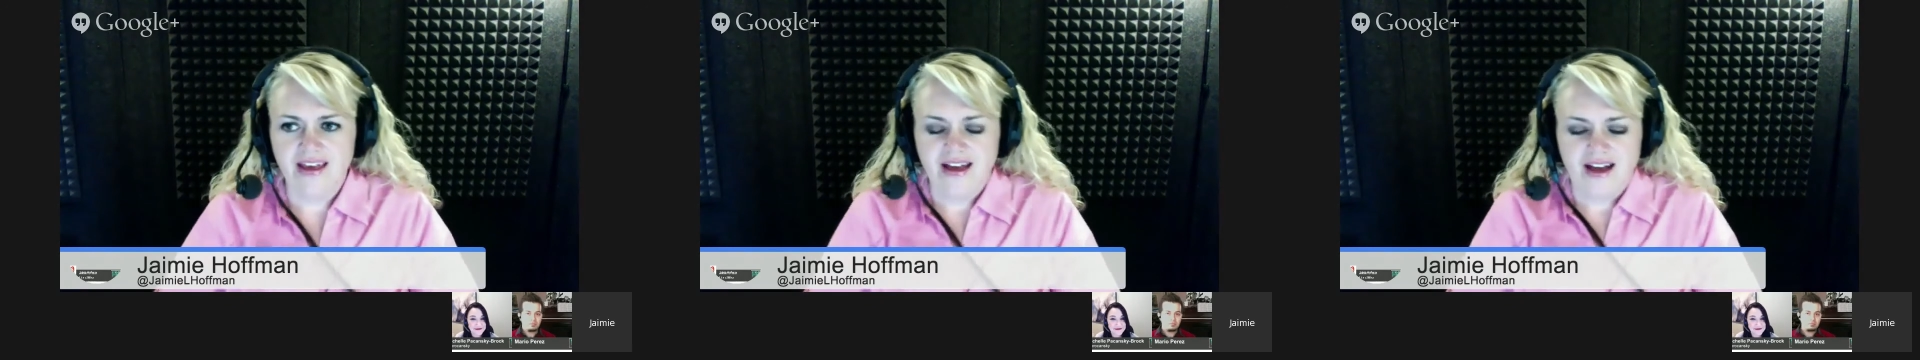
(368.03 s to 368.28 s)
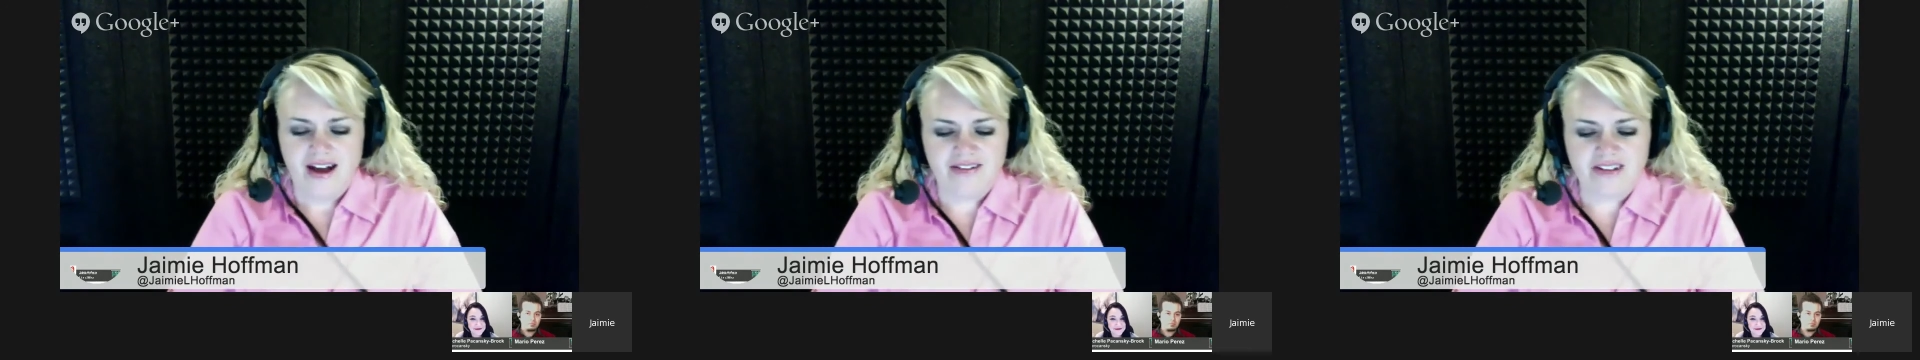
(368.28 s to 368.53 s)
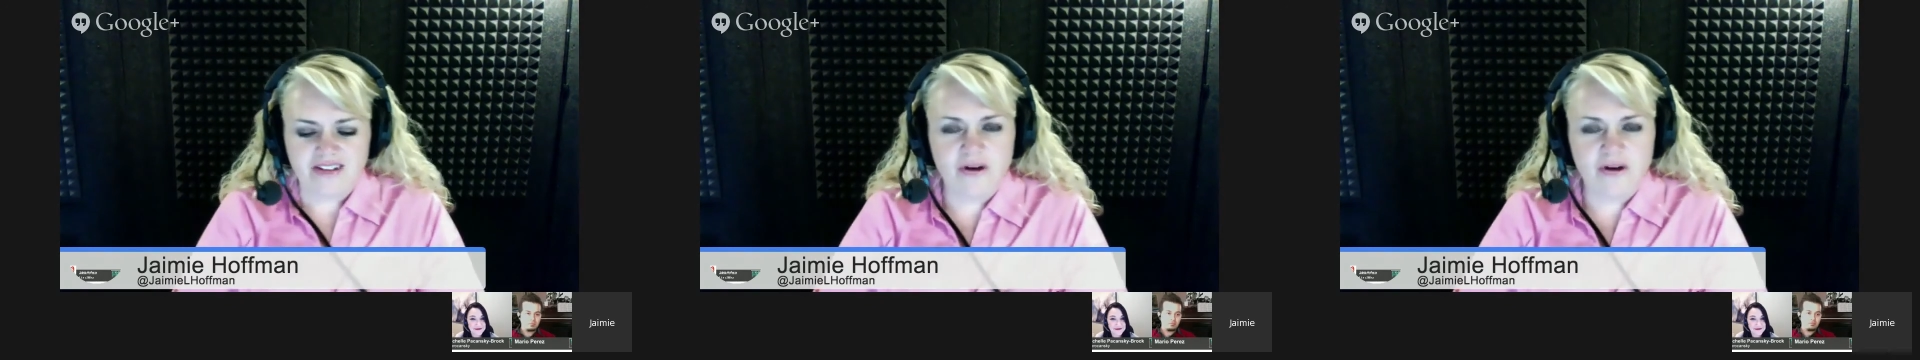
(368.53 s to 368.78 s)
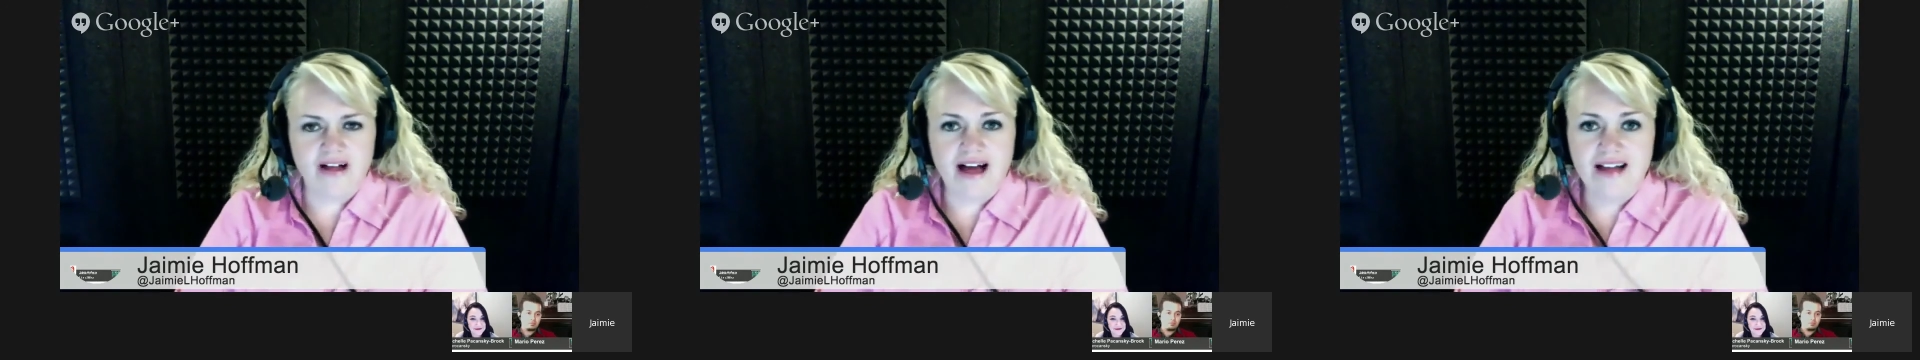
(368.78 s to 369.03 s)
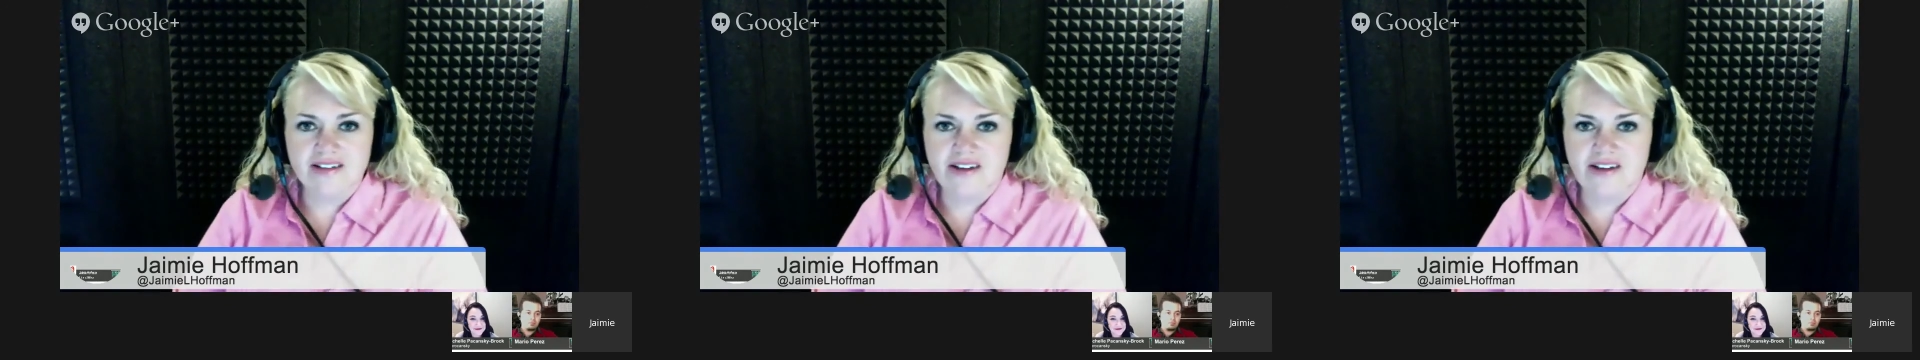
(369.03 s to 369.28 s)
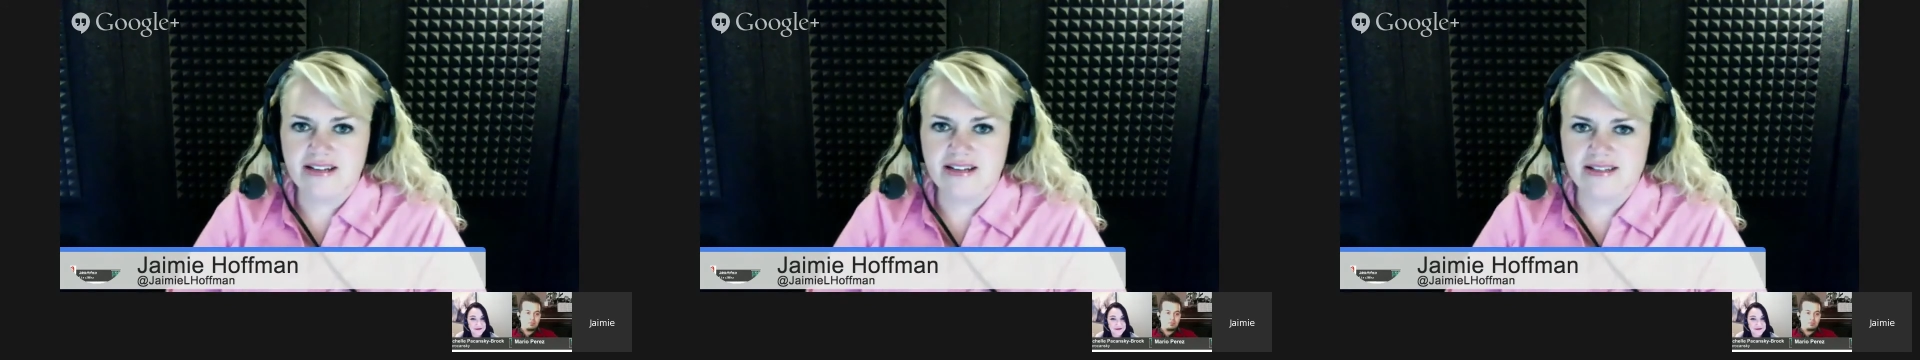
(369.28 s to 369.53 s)
All right. Well, I'll go
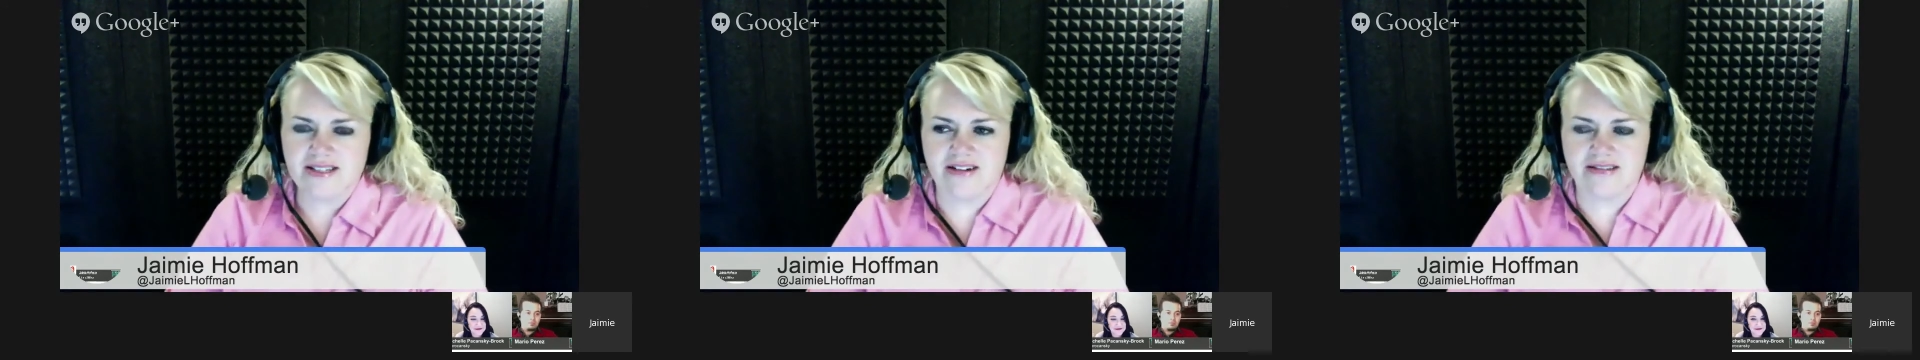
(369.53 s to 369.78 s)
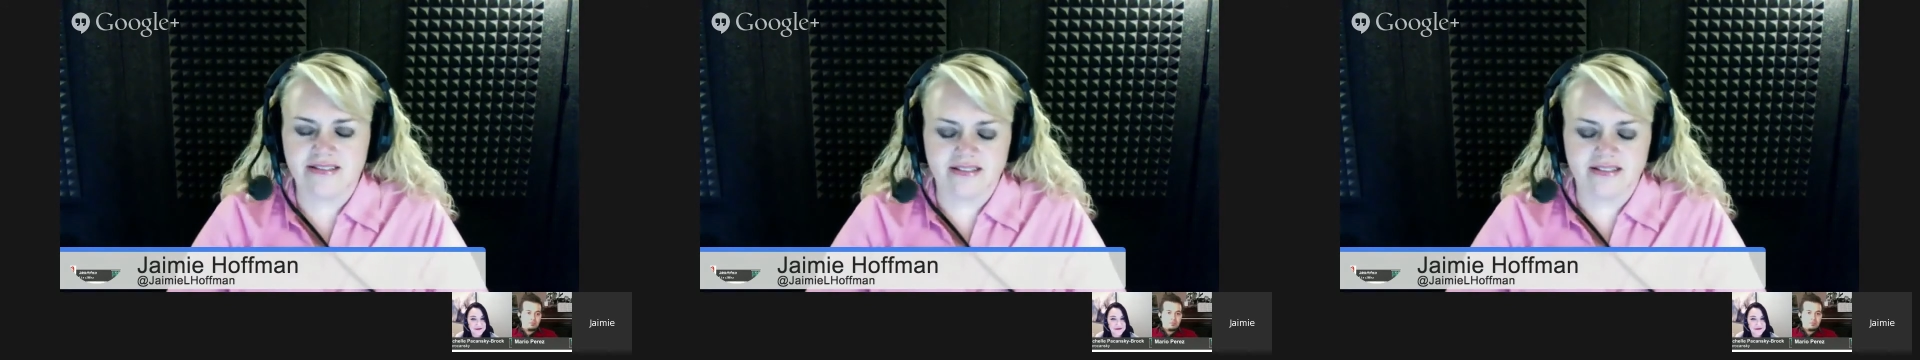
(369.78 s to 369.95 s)
ahead and start